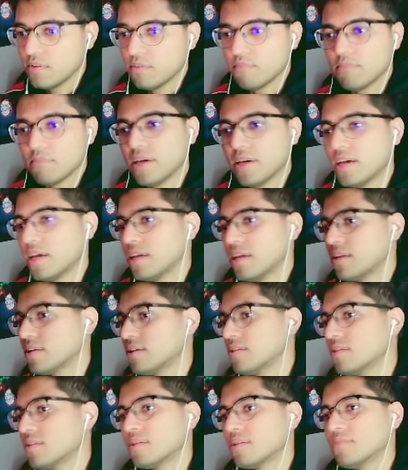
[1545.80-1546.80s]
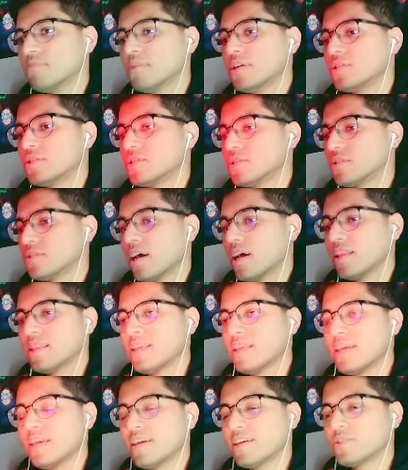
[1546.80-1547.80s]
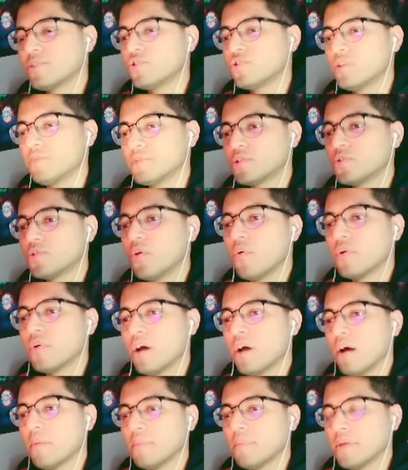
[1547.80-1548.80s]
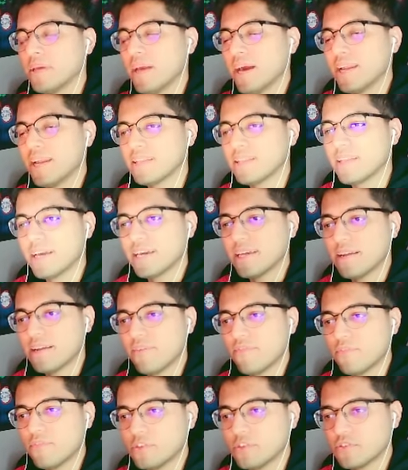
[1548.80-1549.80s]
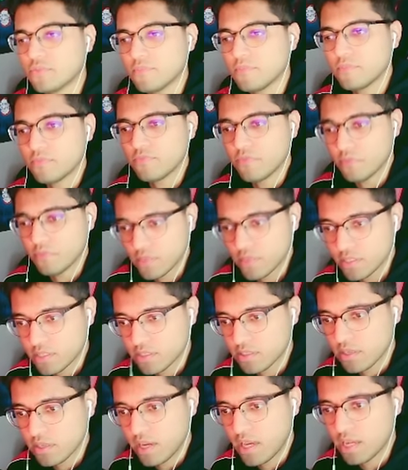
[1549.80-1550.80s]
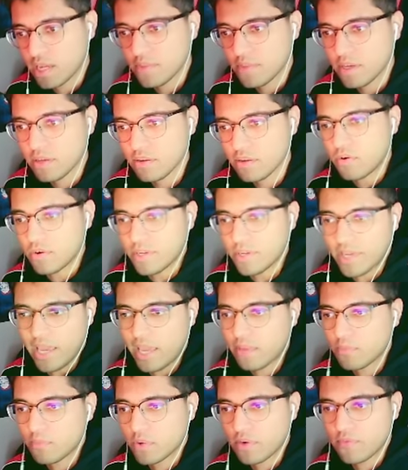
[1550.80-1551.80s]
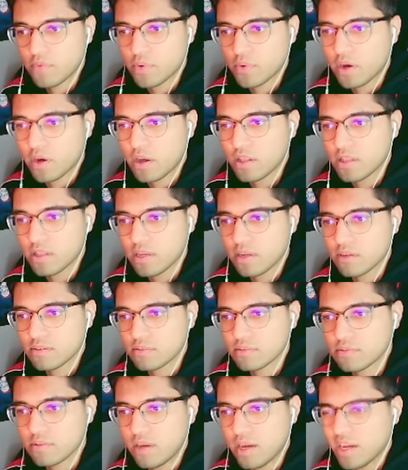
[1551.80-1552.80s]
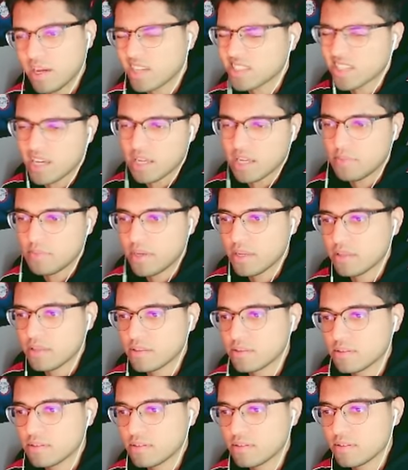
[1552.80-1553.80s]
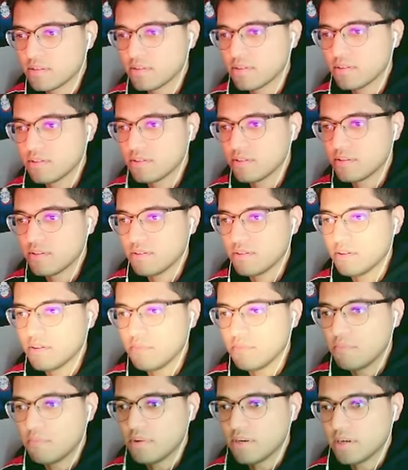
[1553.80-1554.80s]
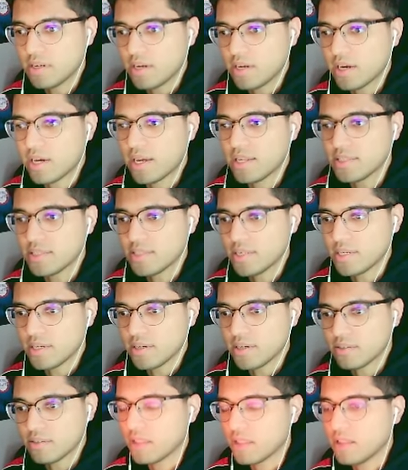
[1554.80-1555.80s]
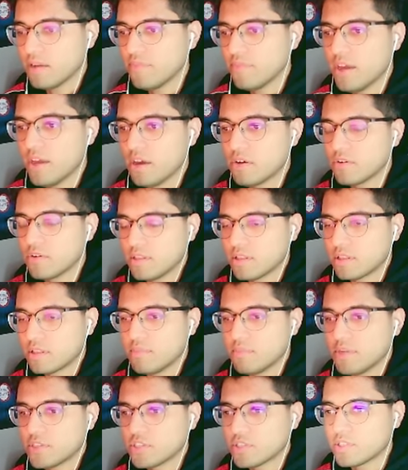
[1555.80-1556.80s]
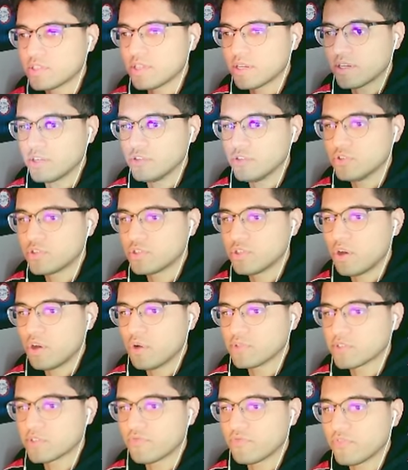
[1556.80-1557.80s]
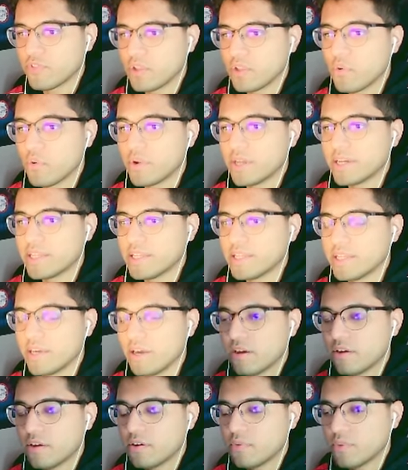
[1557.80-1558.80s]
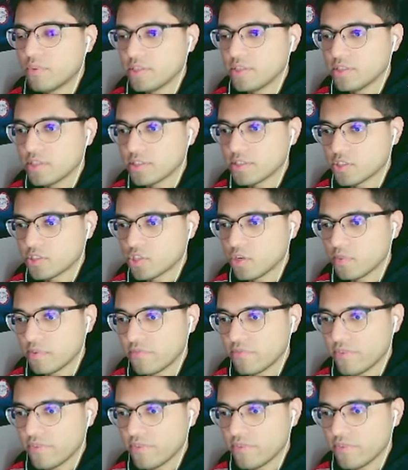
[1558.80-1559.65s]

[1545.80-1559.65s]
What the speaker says: Man, Gilgamesh is... I think his drip is growing on me. I didn't like it at first from this anime or game, whatever you want to call it. I guess anime, but I kind of dig it. I love how Gilgamesh is like usually always floating in the air when he does his noble